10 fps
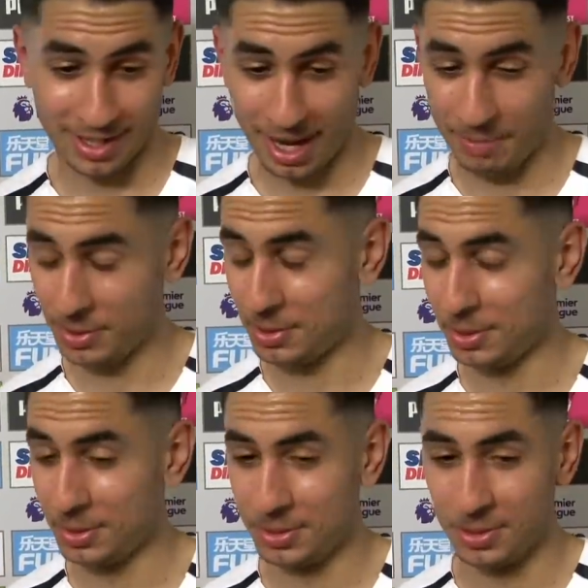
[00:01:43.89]
Happy
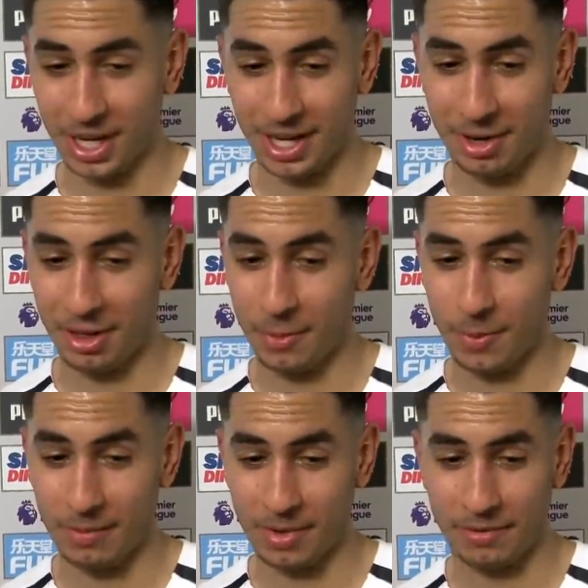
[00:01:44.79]
to get another
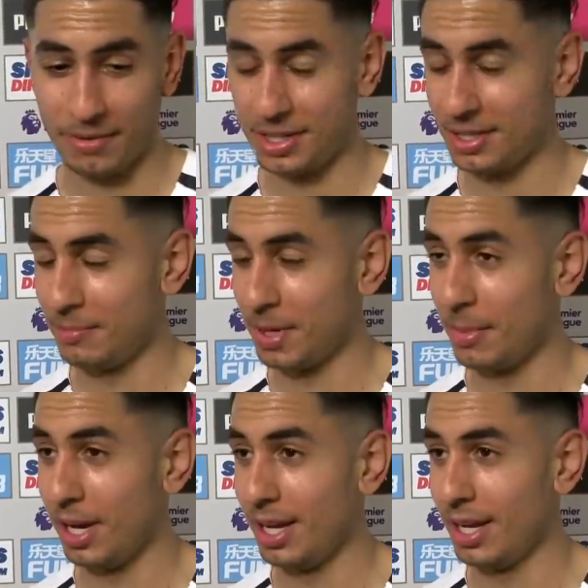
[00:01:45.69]
one, my first in
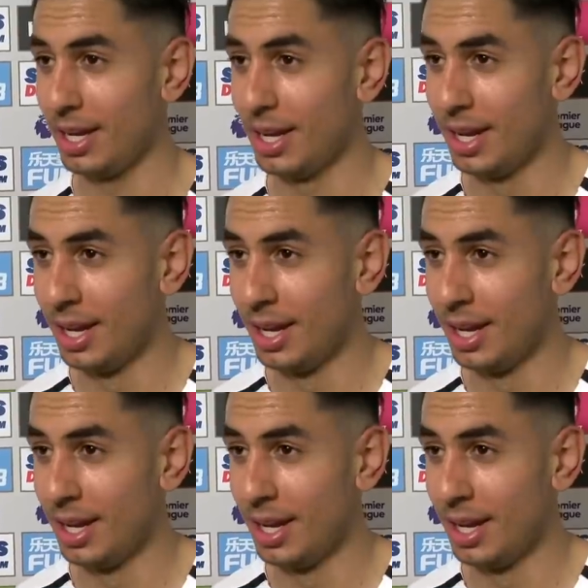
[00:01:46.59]
Premier League.